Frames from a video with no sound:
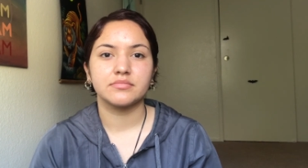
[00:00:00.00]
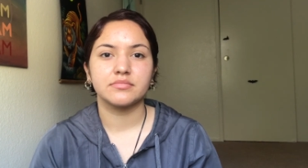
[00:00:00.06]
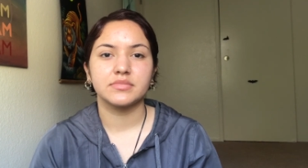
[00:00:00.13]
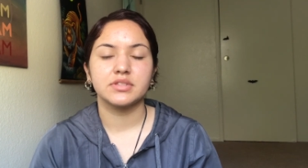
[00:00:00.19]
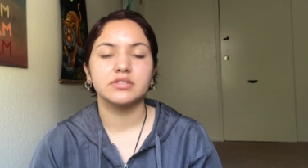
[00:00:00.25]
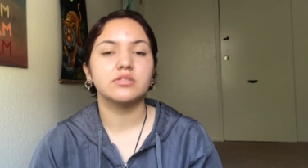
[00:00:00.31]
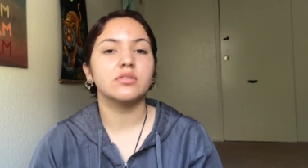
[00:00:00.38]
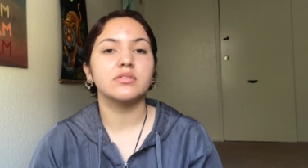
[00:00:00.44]

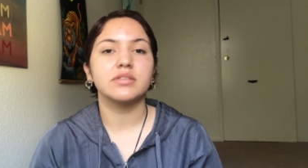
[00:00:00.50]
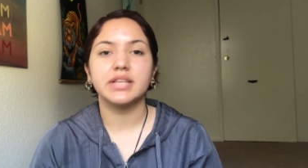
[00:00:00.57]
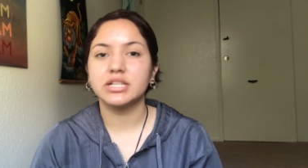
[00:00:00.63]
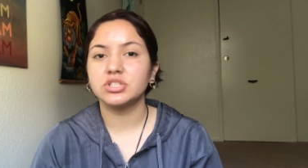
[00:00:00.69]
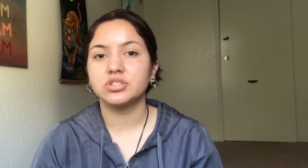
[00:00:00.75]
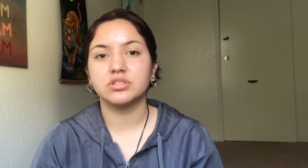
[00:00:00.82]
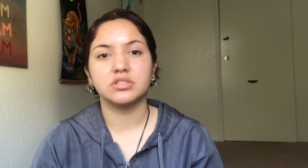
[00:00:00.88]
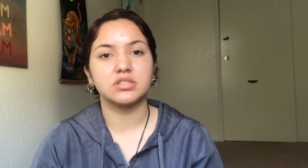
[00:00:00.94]
Don't
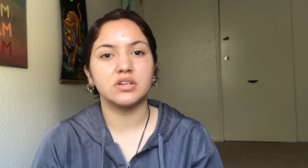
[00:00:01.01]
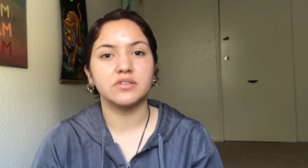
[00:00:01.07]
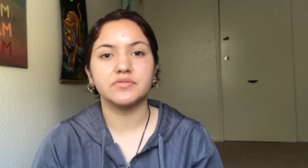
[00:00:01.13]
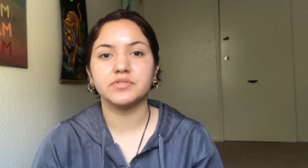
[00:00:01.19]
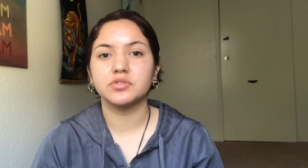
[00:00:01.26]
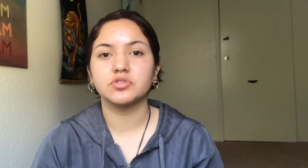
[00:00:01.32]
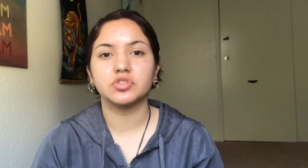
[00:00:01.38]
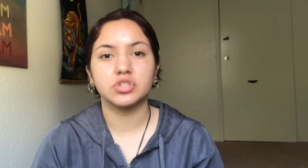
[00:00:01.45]
let yourself
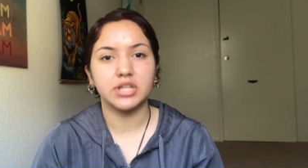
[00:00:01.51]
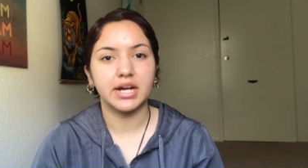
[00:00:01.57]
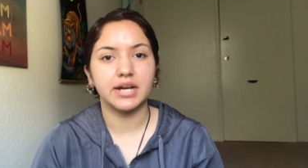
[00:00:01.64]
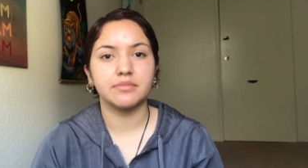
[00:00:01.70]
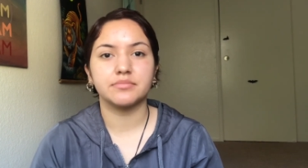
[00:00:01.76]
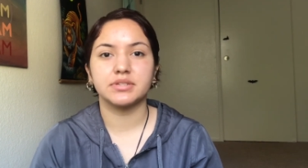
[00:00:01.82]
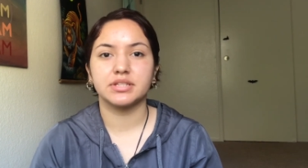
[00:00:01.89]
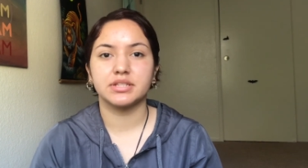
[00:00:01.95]
feel
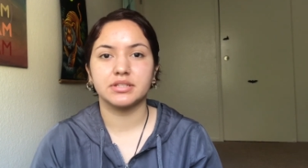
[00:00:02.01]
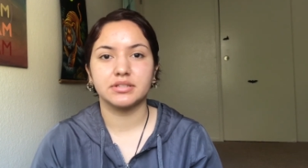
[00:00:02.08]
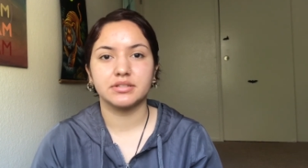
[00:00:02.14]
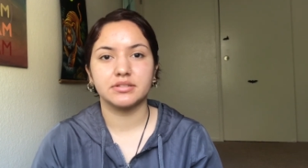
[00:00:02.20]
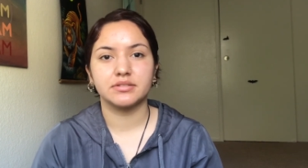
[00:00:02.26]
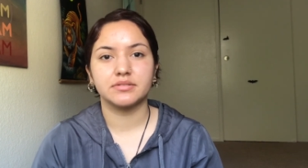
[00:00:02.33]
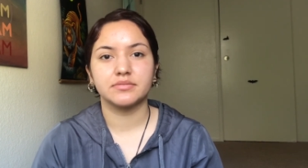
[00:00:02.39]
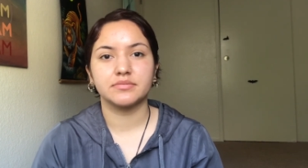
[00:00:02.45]
trapped.
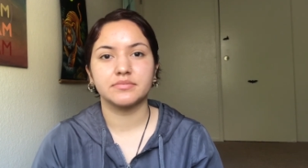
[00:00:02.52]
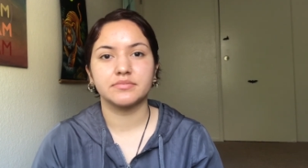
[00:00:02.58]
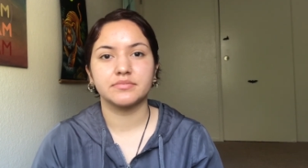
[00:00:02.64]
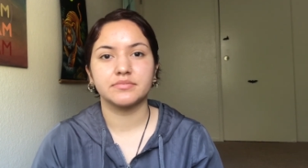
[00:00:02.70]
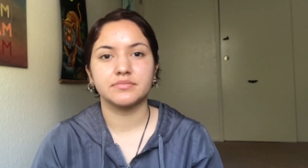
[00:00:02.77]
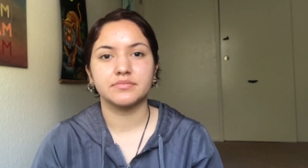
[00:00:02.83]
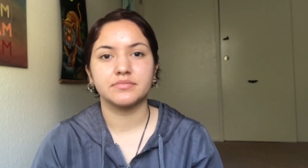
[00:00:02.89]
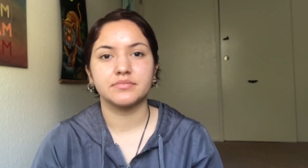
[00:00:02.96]

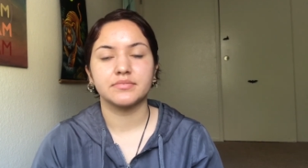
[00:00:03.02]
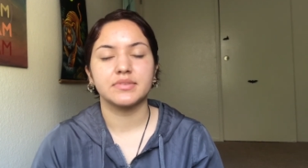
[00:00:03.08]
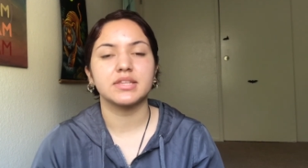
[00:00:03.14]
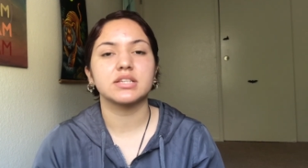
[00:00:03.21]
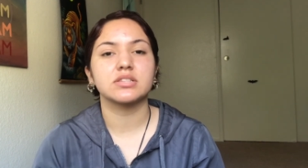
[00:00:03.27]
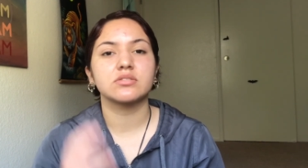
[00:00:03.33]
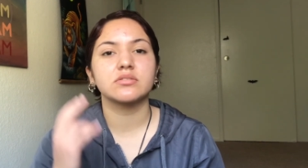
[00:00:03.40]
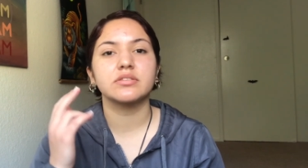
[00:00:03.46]

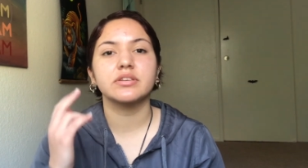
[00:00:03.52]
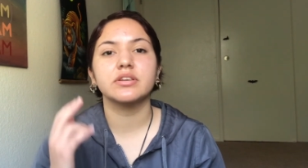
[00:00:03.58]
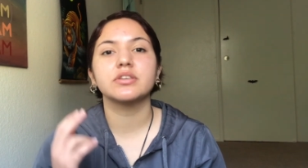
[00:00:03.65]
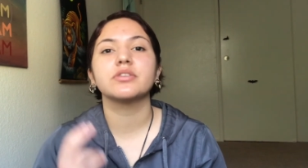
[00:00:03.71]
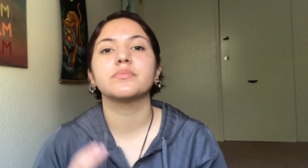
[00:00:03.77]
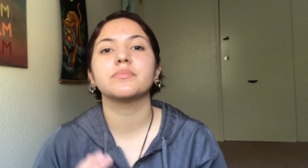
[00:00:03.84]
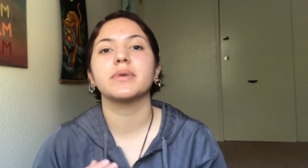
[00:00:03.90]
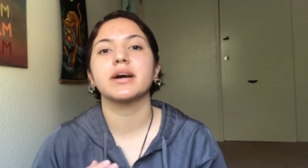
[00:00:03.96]
That's only in
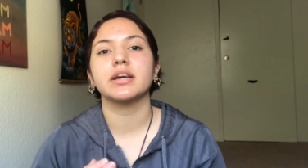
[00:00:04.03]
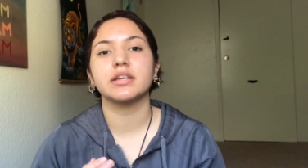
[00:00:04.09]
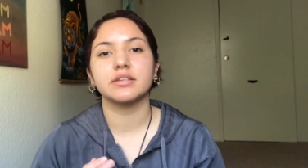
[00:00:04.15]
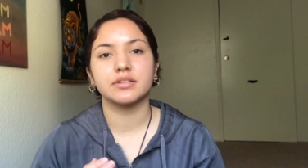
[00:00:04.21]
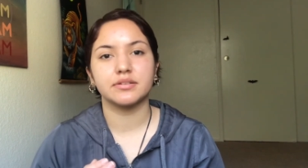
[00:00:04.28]
your mind.